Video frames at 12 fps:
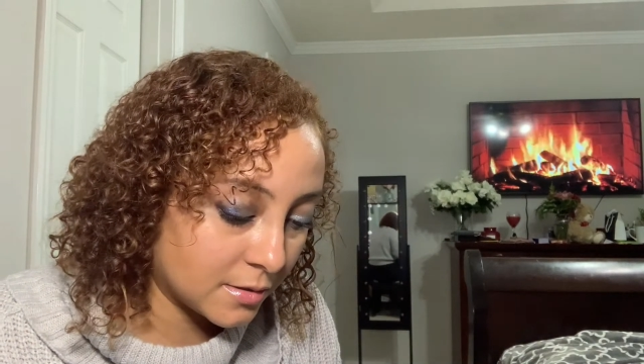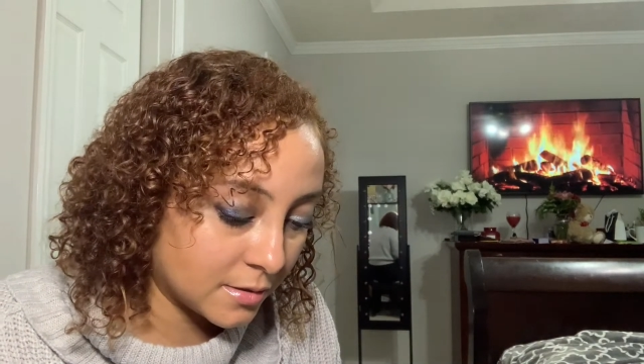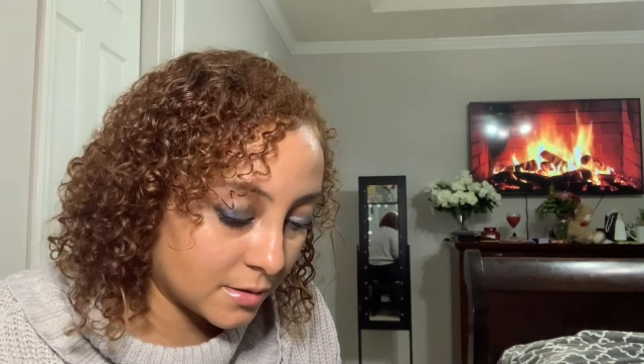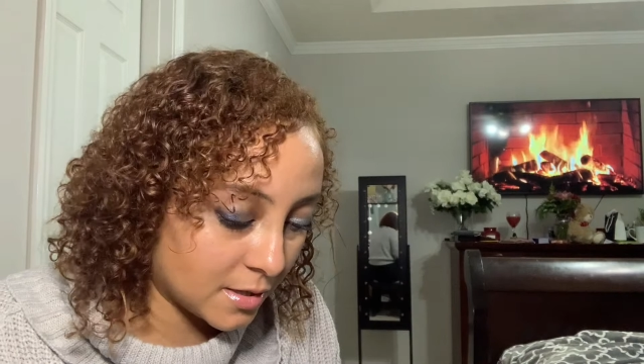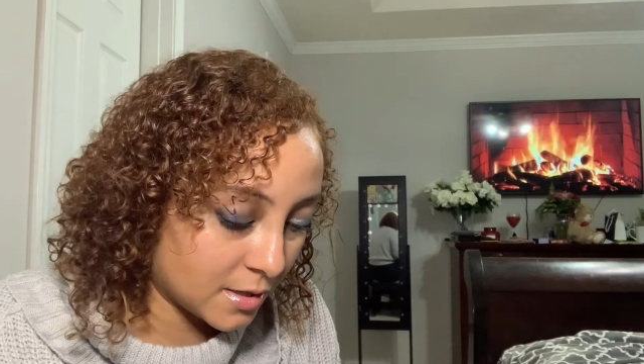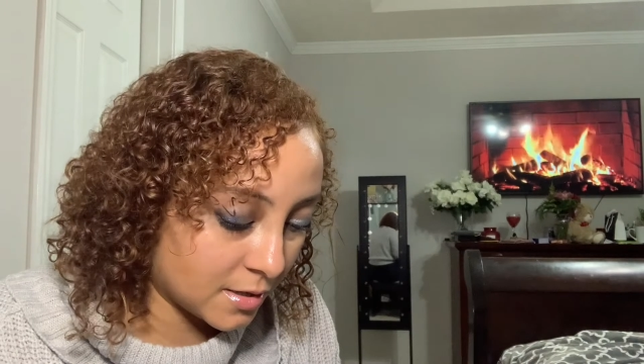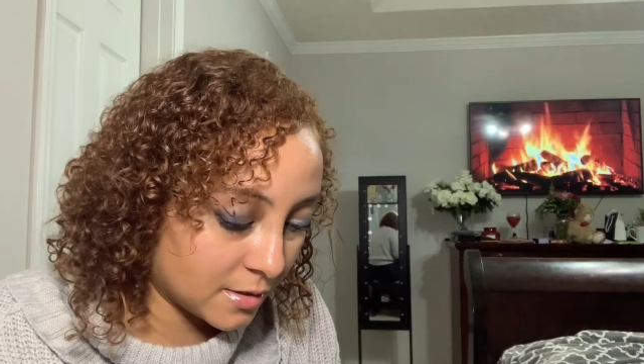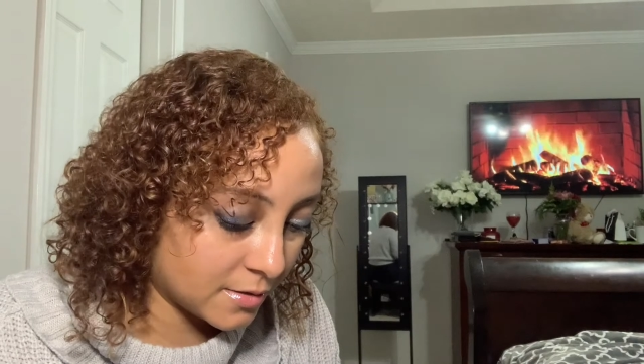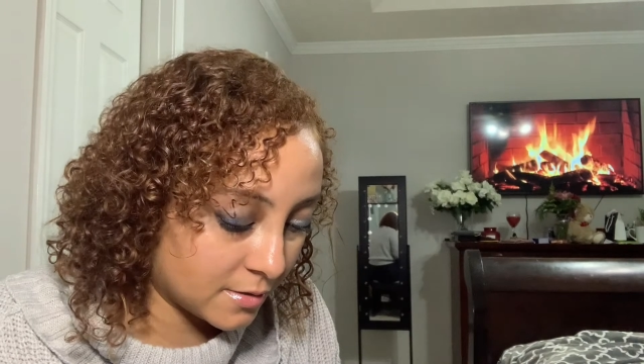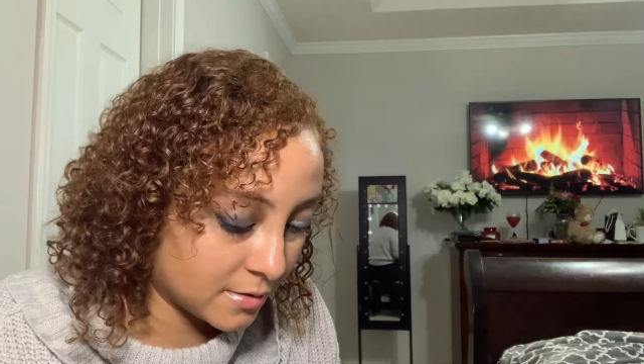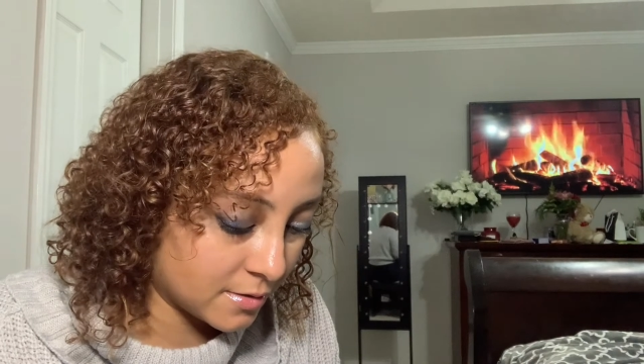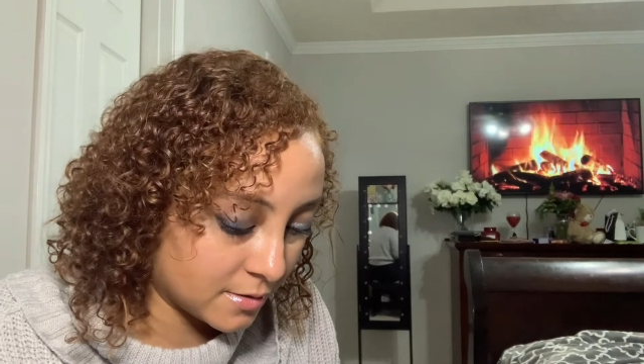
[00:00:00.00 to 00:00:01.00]
say.
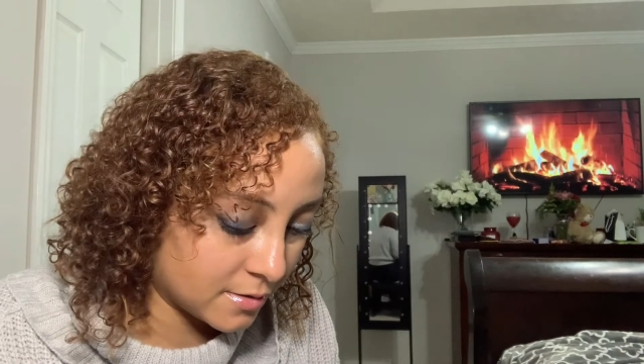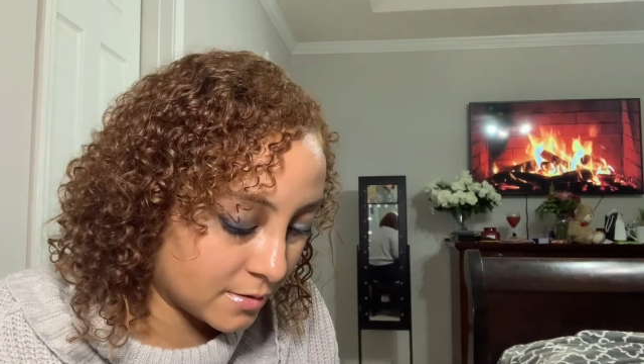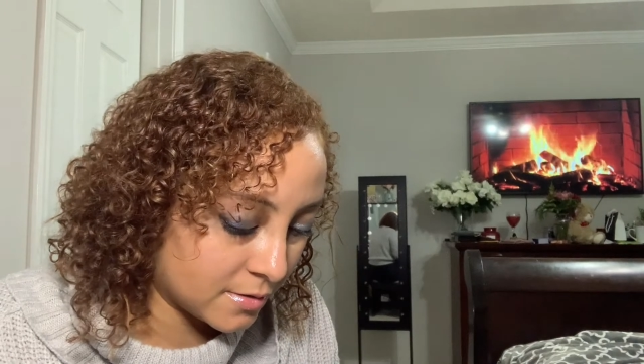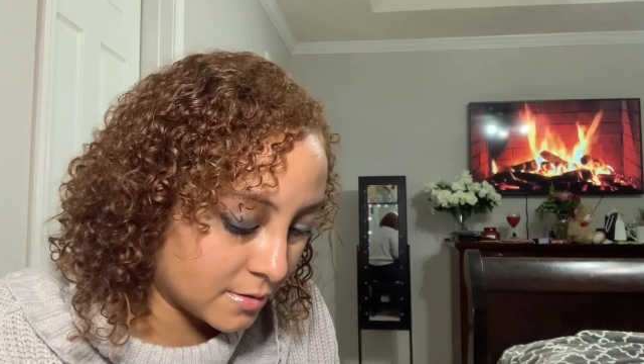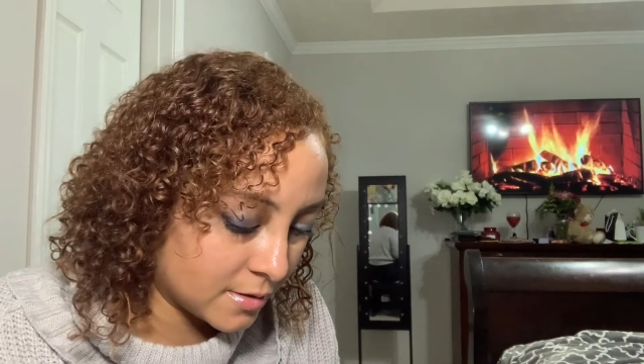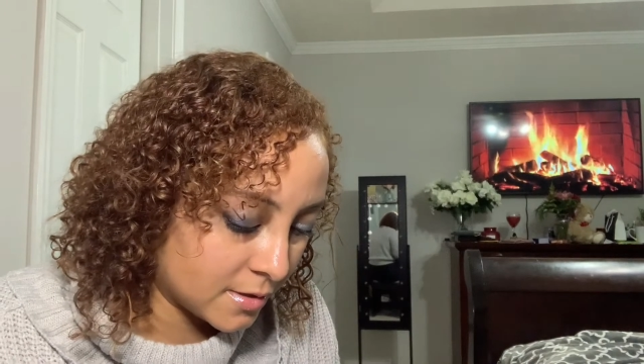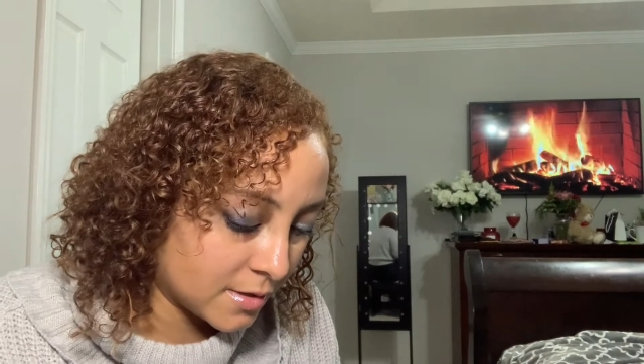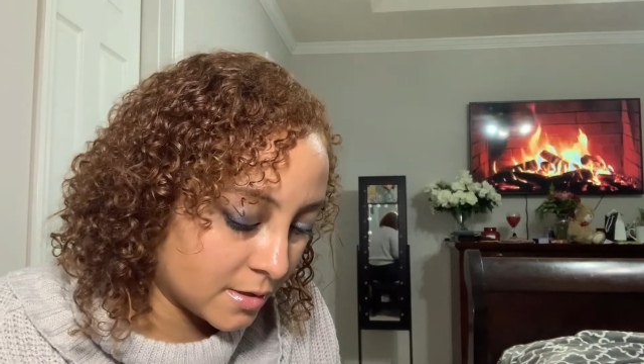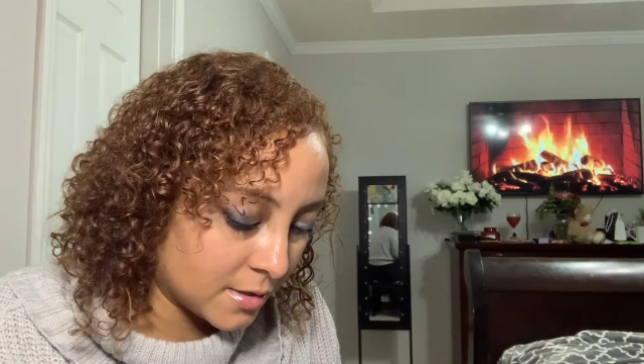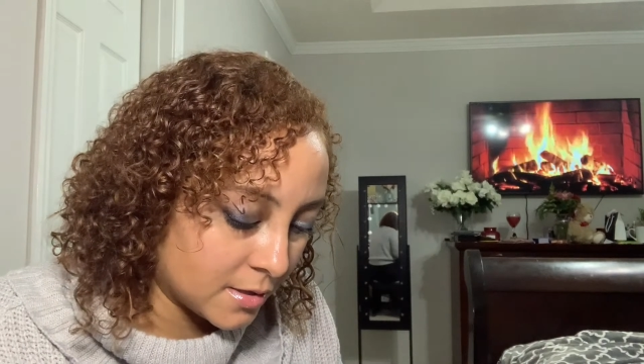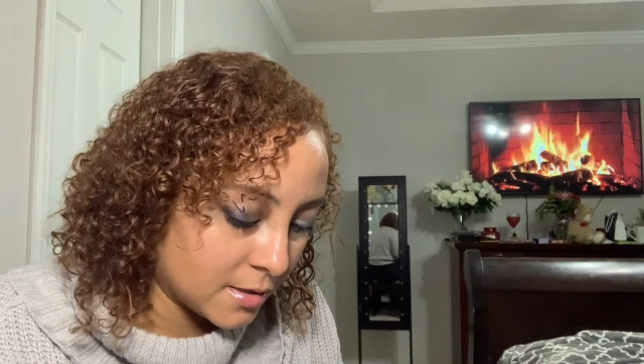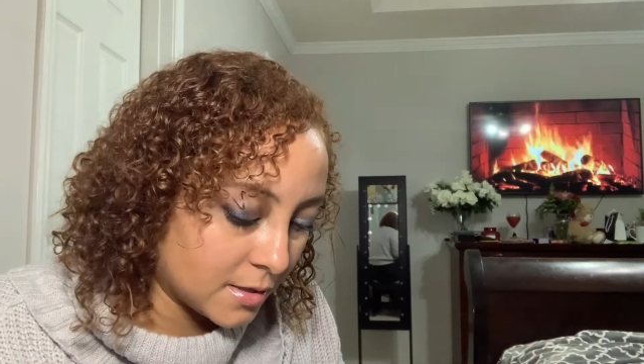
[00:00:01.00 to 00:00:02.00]

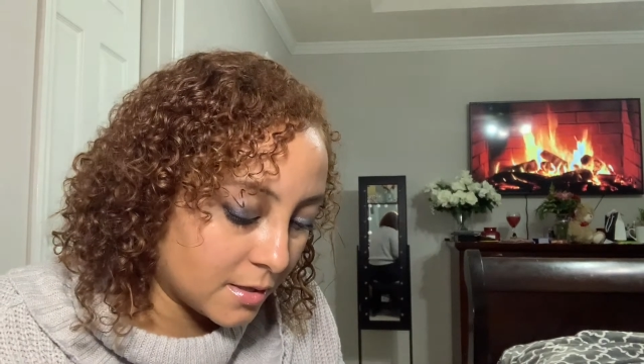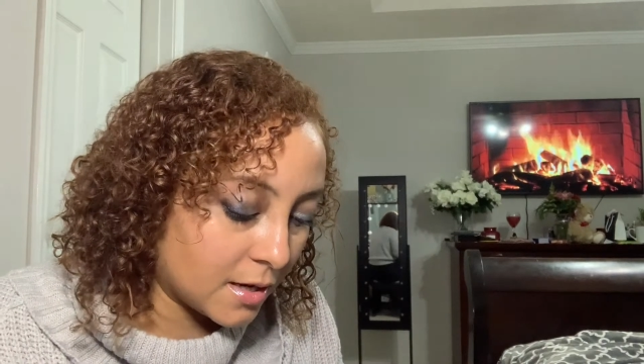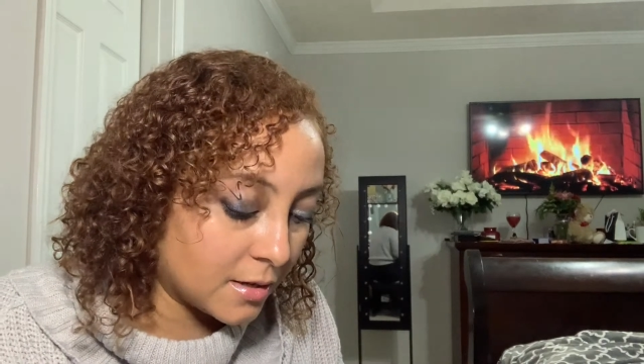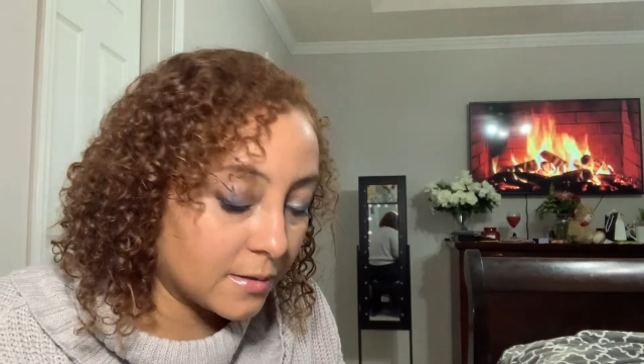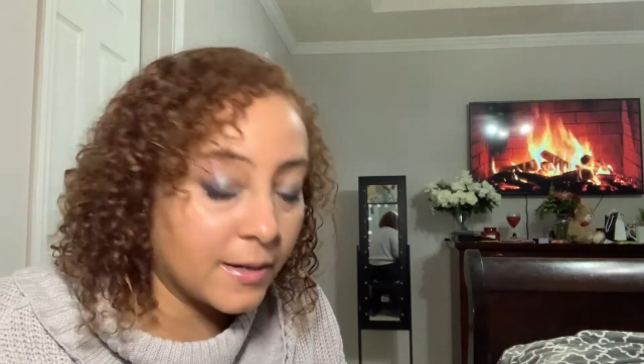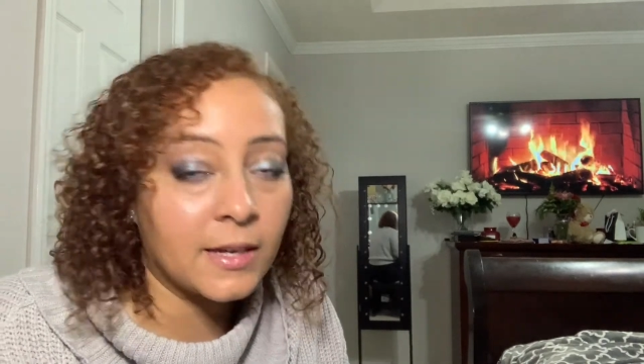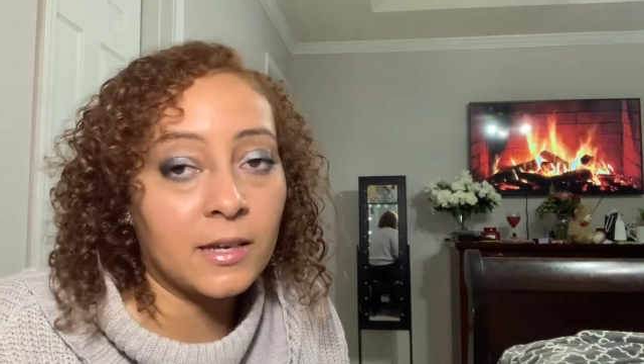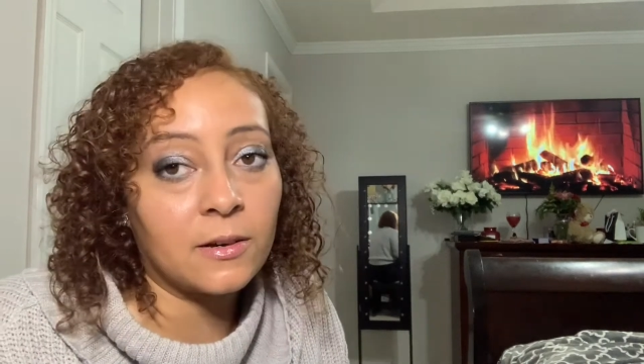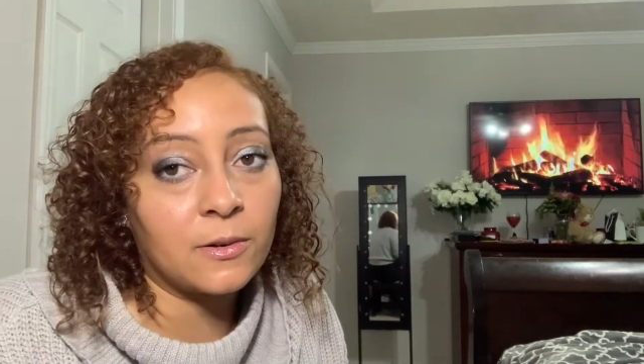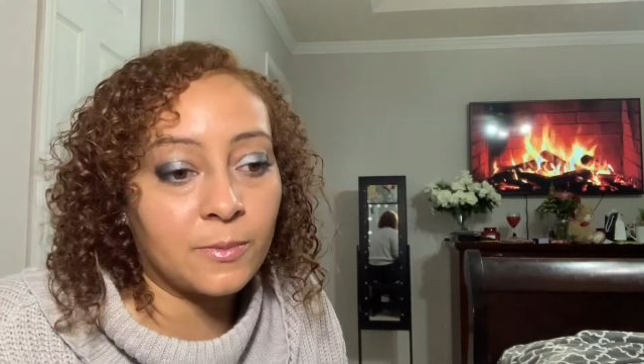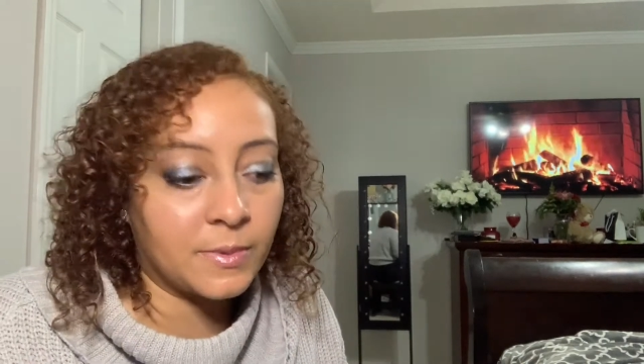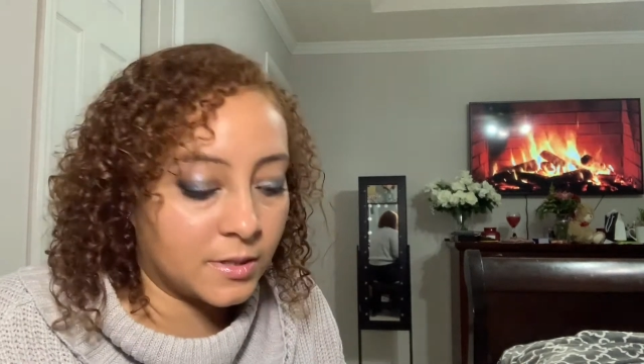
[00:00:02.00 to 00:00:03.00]
Y'all know I can't
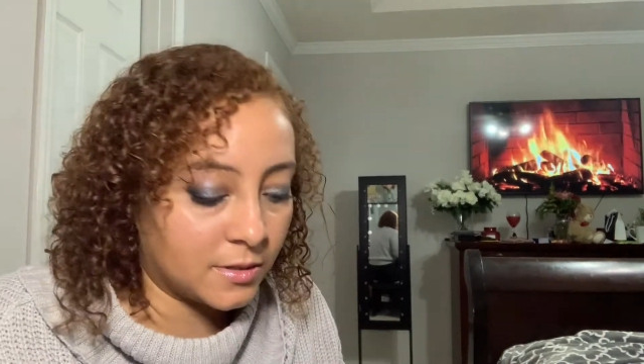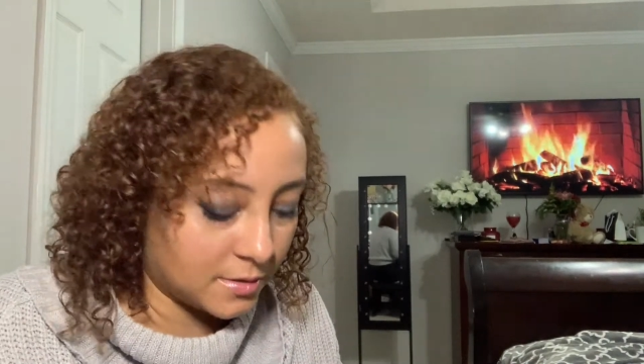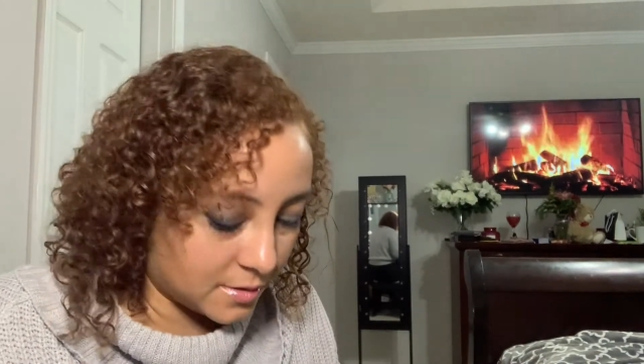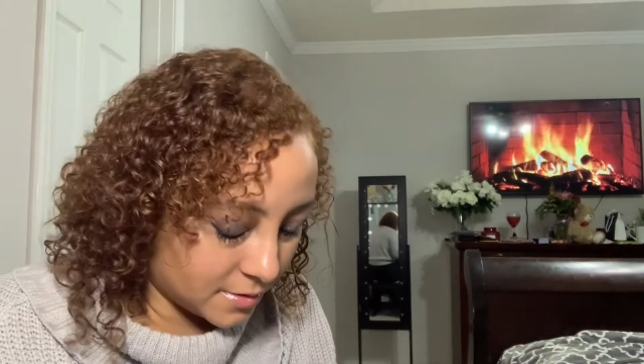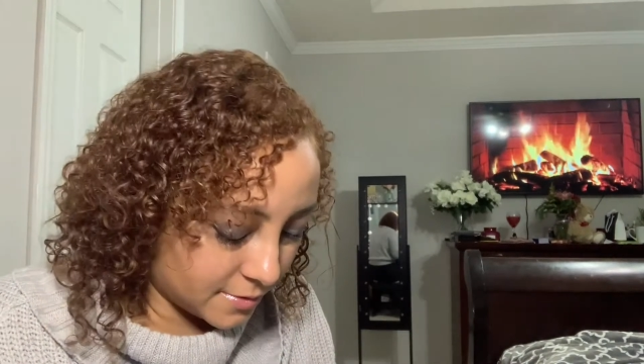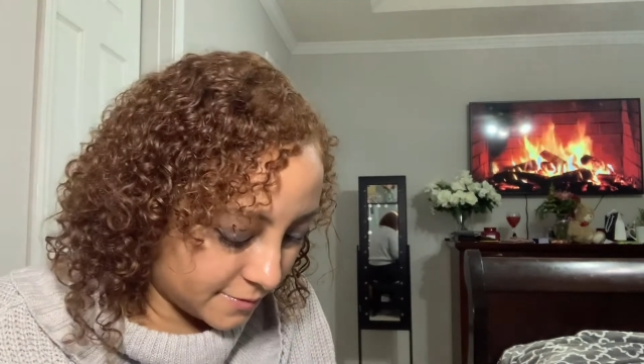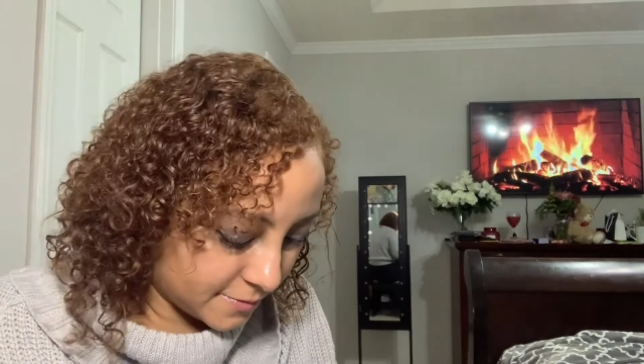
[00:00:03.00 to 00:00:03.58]
open stuff.